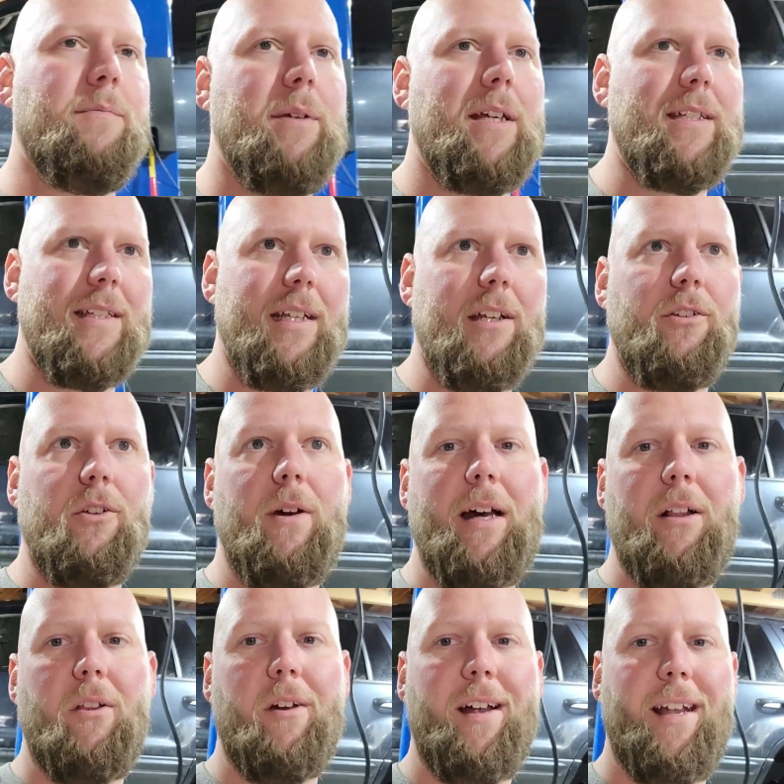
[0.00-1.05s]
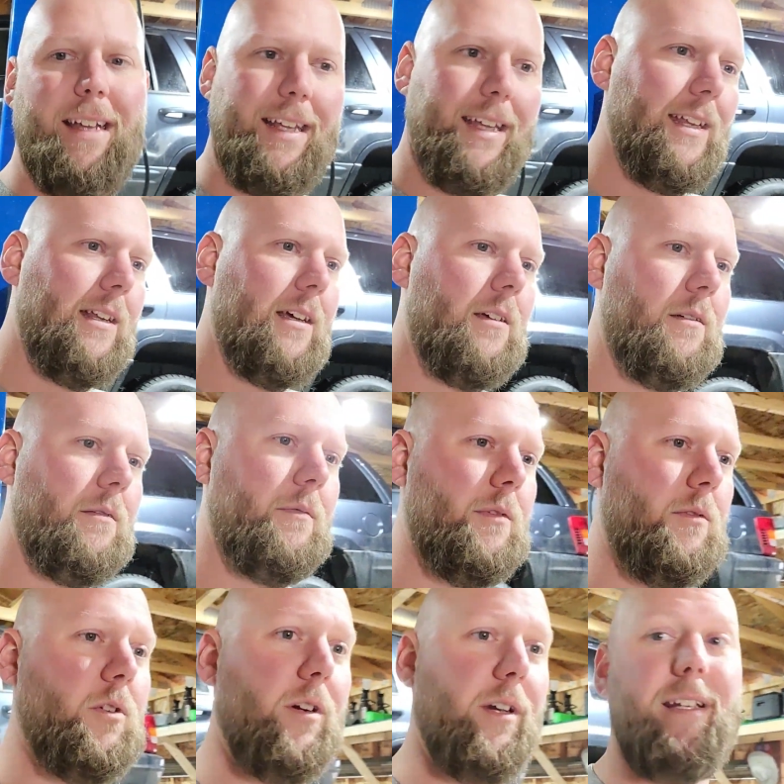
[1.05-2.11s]
because then I'll know how long I need,
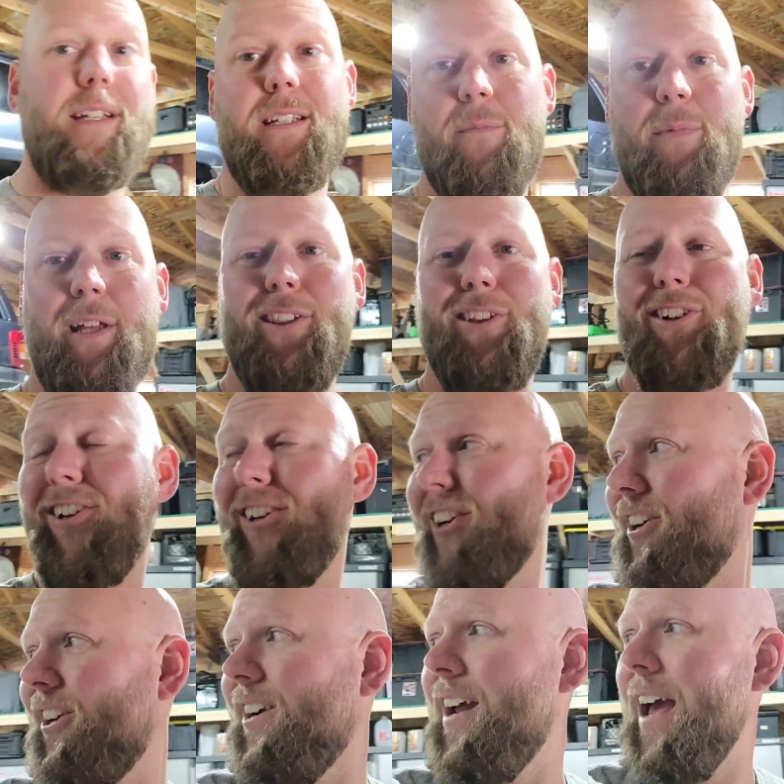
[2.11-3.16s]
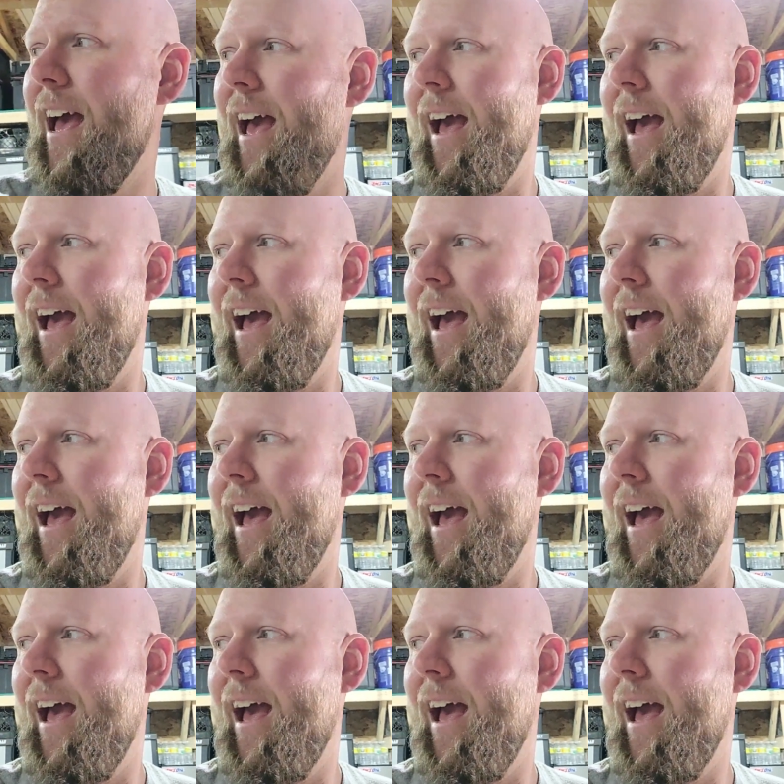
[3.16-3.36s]
or it needs to be longer.